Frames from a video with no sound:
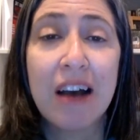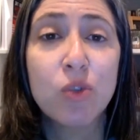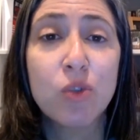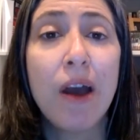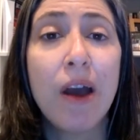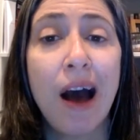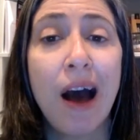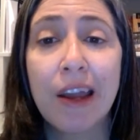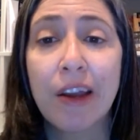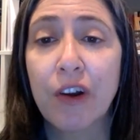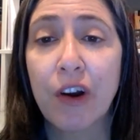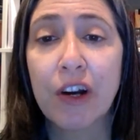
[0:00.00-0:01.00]
That's why I
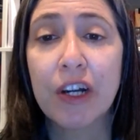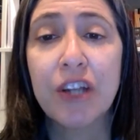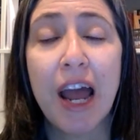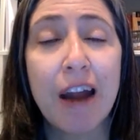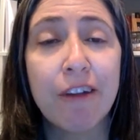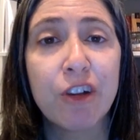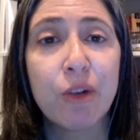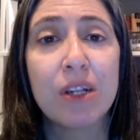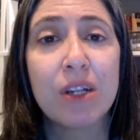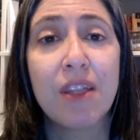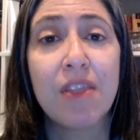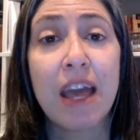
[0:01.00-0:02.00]
encourage
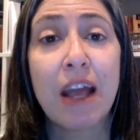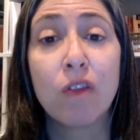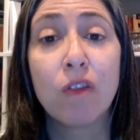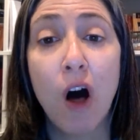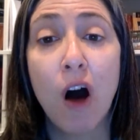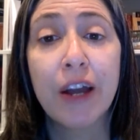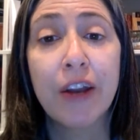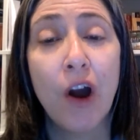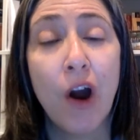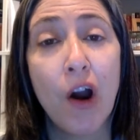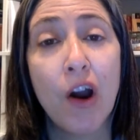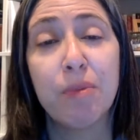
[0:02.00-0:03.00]
everyone to think long and
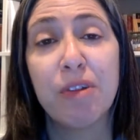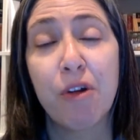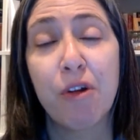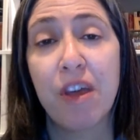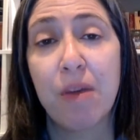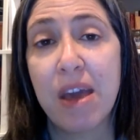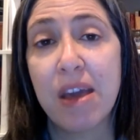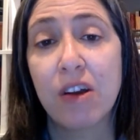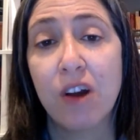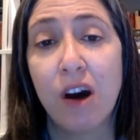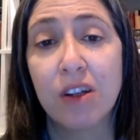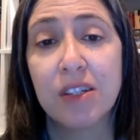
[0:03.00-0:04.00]
hard before they make a
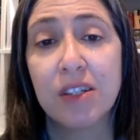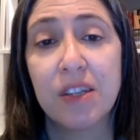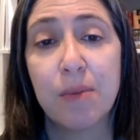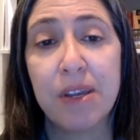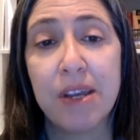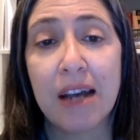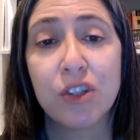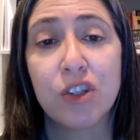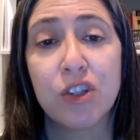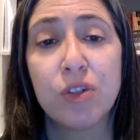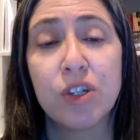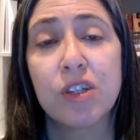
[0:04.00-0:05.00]
call to
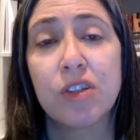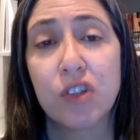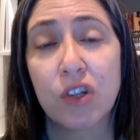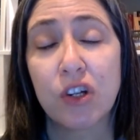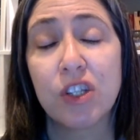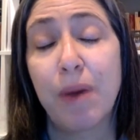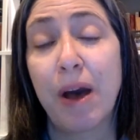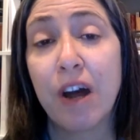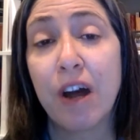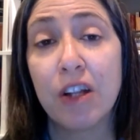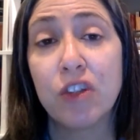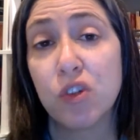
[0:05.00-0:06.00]
CPS due to concerns
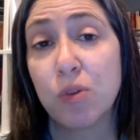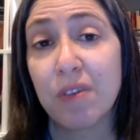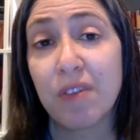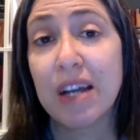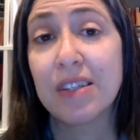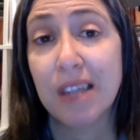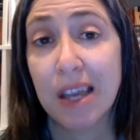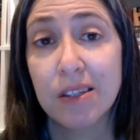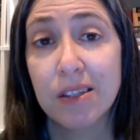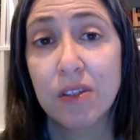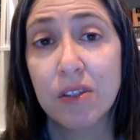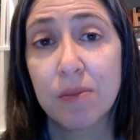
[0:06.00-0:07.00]
about unsupervised
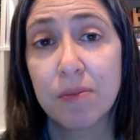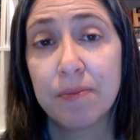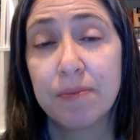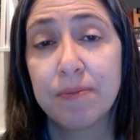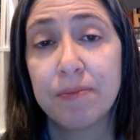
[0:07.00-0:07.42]
kids.